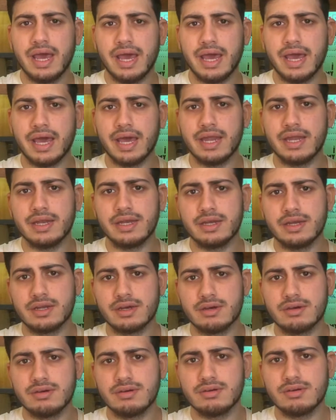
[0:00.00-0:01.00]
and
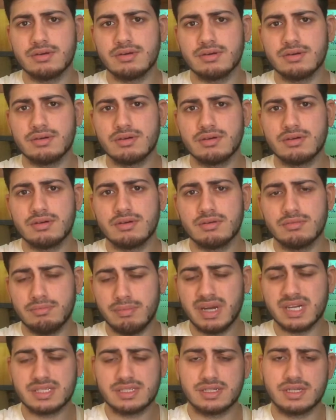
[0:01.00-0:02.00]

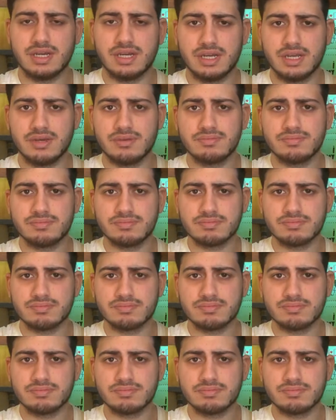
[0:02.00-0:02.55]
MedStudy